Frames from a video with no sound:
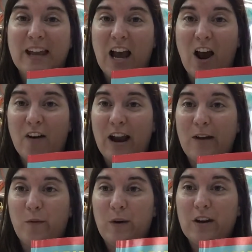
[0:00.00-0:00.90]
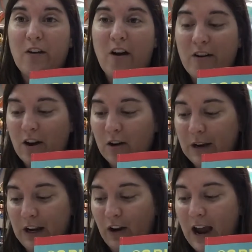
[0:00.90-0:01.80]
All right, we are on our
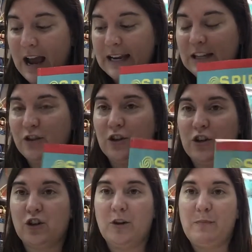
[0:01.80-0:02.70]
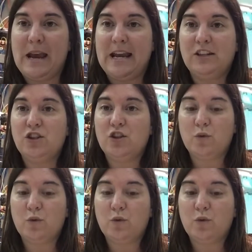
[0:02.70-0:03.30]
reader. I need you to turn to page